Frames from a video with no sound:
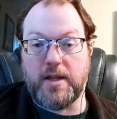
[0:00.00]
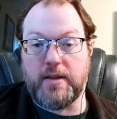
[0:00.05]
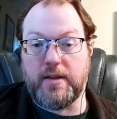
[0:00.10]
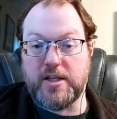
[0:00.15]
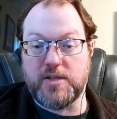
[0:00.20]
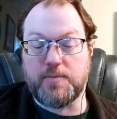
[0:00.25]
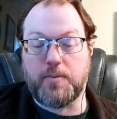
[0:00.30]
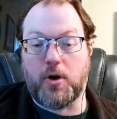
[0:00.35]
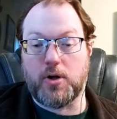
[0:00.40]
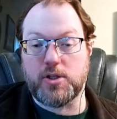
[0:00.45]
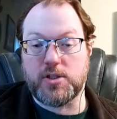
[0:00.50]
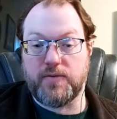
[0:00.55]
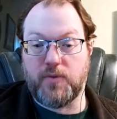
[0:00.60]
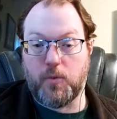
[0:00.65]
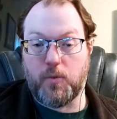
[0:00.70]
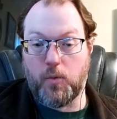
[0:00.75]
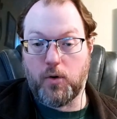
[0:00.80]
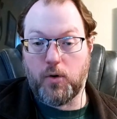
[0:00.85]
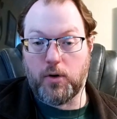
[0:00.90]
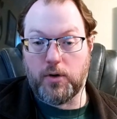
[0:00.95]
in these parts of
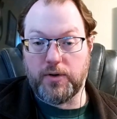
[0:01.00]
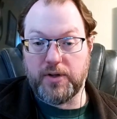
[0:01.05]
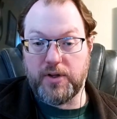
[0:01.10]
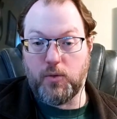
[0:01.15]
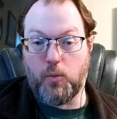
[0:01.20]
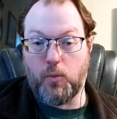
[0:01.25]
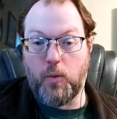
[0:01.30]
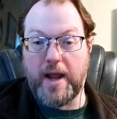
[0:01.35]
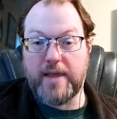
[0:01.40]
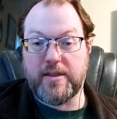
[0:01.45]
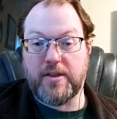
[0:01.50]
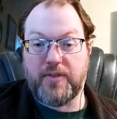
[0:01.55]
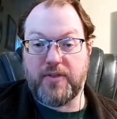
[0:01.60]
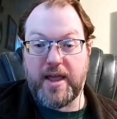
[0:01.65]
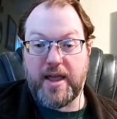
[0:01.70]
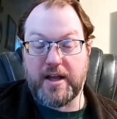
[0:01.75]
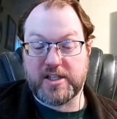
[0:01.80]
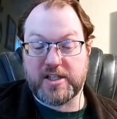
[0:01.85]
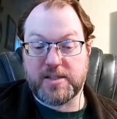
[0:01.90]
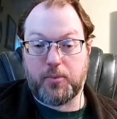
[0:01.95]
the world, in the way that
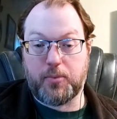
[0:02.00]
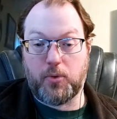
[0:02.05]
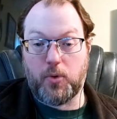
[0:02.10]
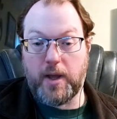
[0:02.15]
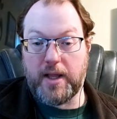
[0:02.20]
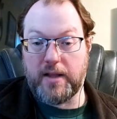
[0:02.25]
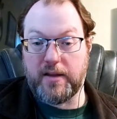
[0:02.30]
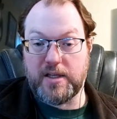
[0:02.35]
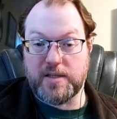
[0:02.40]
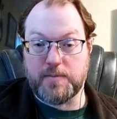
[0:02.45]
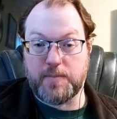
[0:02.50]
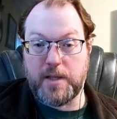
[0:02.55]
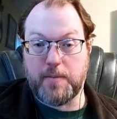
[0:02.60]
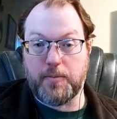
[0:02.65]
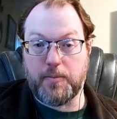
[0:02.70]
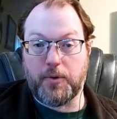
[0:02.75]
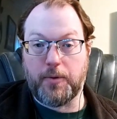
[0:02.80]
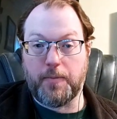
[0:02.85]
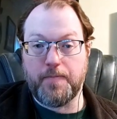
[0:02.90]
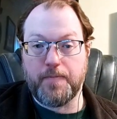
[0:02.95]
they exploit these
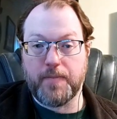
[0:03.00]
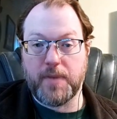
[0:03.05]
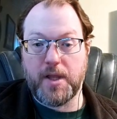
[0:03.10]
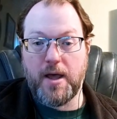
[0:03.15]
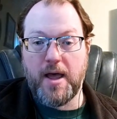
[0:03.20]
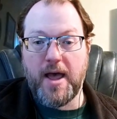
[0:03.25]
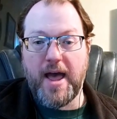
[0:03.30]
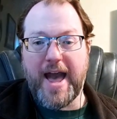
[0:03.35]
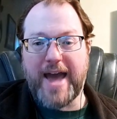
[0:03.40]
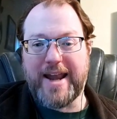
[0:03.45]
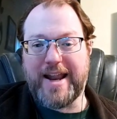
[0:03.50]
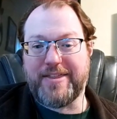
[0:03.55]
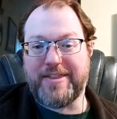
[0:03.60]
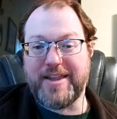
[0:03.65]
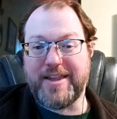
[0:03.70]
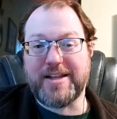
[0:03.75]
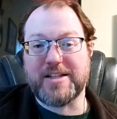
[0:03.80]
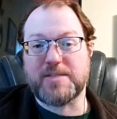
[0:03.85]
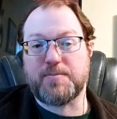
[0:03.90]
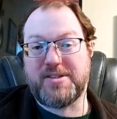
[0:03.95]
people. And I
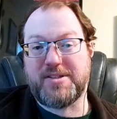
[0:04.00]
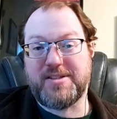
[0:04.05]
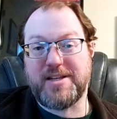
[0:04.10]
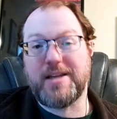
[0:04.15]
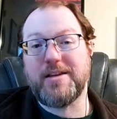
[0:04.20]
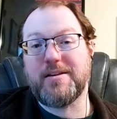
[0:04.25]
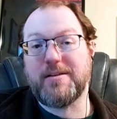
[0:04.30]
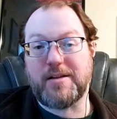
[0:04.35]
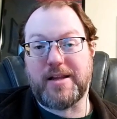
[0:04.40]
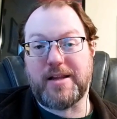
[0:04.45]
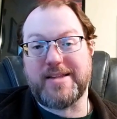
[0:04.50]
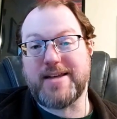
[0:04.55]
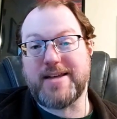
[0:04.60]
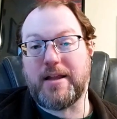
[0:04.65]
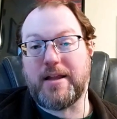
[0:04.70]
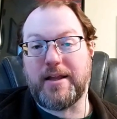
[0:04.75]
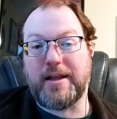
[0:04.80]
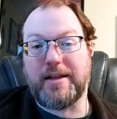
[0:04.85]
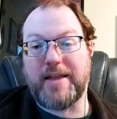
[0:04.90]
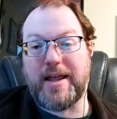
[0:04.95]
think it's particularly
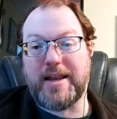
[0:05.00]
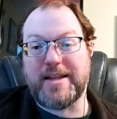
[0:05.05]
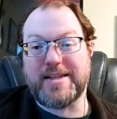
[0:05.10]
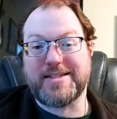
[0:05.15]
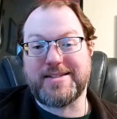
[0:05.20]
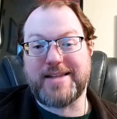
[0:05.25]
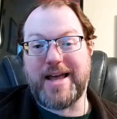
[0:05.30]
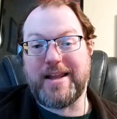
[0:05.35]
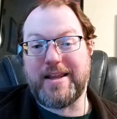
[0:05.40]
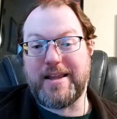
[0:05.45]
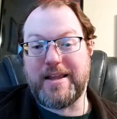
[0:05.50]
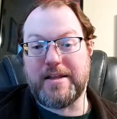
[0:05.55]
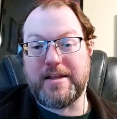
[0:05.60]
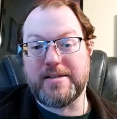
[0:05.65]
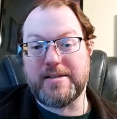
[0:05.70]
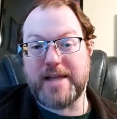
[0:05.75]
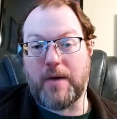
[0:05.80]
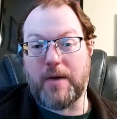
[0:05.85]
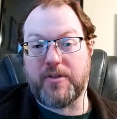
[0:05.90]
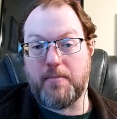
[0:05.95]
telling that it's set
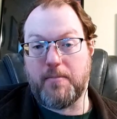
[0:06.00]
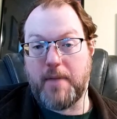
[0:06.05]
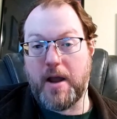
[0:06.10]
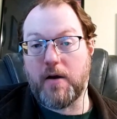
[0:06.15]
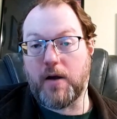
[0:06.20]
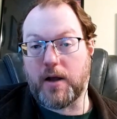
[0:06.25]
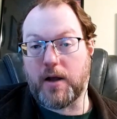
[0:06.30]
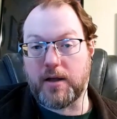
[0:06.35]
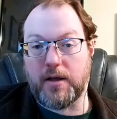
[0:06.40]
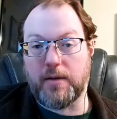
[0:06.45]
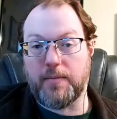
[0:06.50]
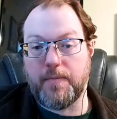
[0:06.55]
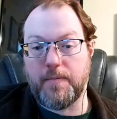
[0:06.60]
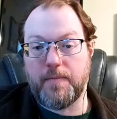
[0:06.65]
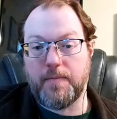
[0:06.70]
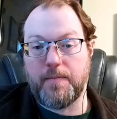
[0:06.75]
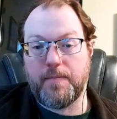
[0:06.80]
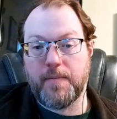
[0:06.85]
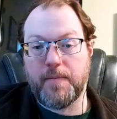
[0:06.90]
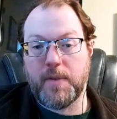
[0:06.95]
in South America.
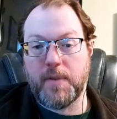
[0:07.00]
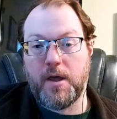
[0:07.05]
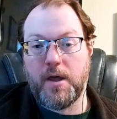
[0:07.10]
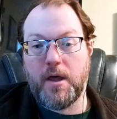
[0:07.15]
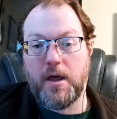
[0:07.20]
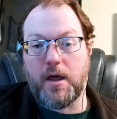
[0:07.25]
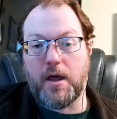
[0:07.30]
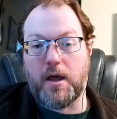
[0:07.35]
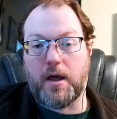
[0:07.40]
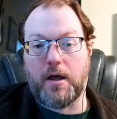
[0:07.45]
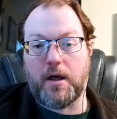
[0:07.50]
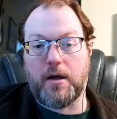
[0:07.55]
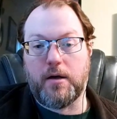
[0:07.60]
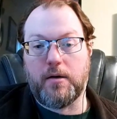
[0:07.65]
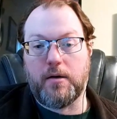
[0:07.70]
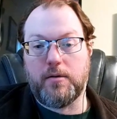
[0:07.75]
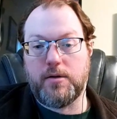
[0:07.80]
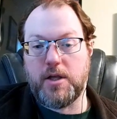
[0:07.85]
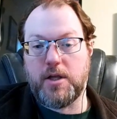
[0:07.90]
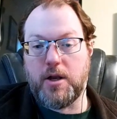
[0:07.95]

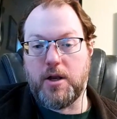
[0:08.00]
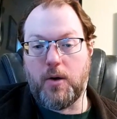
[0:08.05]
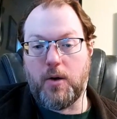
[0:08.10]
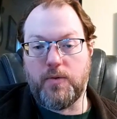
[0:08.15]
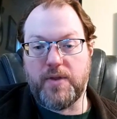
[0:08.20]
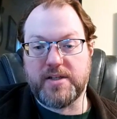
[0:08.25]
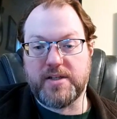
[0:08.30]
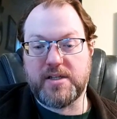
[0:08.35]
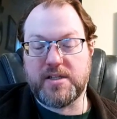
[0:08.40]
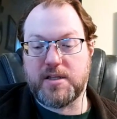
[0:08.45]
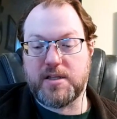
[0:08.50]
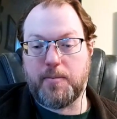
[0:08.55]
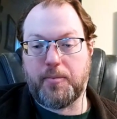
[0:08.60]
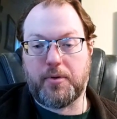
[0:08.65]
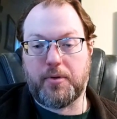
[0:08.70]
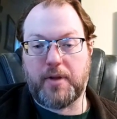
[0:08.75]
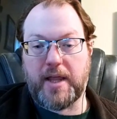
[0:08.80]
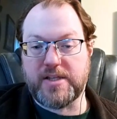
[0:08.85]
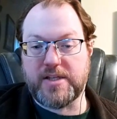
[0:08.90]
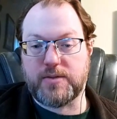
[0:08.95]
This is the
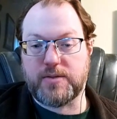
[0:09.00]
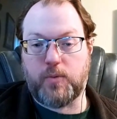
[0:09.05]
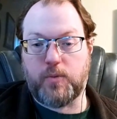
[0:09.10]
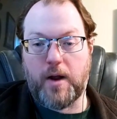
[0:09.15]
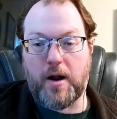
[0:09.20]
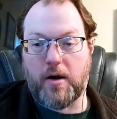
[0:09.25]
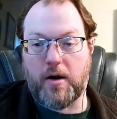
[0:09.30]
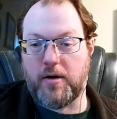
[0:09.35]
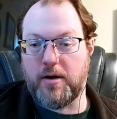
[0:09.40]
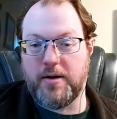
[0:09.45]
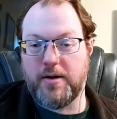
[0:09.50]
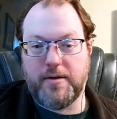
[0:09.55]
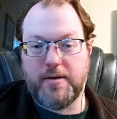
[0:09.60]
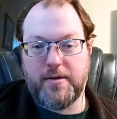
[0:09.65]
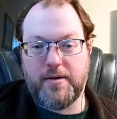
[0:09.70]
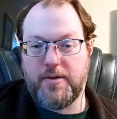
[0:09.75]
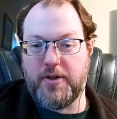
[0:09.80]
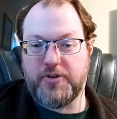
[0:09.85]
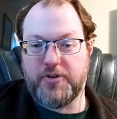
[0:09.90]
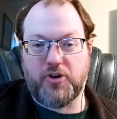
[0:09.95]
place where
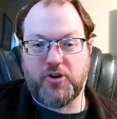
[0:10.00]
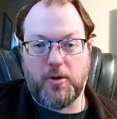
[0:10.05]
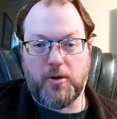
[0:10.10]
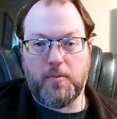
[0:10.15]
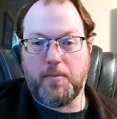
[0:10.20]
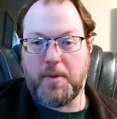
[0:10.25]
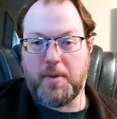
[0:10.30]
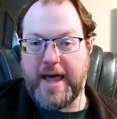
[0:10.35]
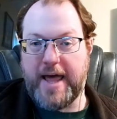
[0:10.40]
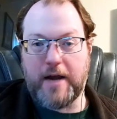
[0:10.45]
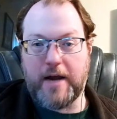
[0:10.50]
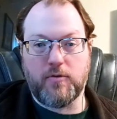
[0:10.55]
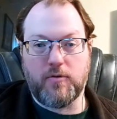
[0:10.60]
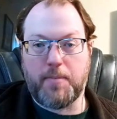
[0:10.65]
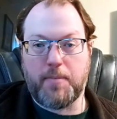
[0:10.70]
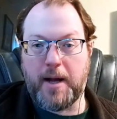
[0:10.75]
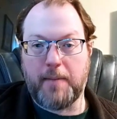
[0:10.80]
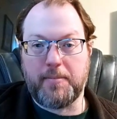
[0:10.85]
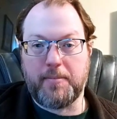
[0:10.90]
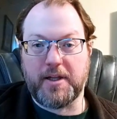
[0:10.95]
the term Banana
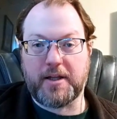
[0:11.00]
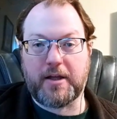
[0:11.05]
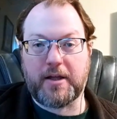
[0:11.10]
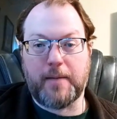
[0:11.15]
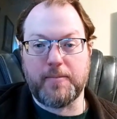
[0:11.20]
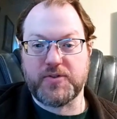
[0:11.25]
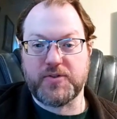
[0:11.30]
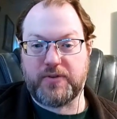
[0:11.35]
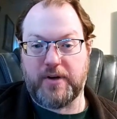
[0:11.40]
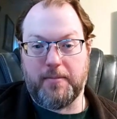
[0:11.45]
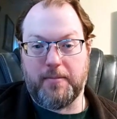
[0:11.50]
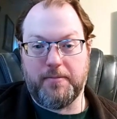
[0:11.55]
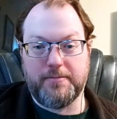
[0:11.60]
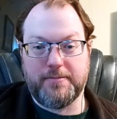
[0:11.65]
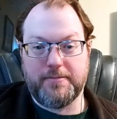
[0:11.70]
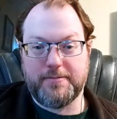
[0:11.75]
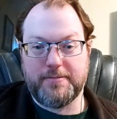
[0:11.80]
Republic comes from,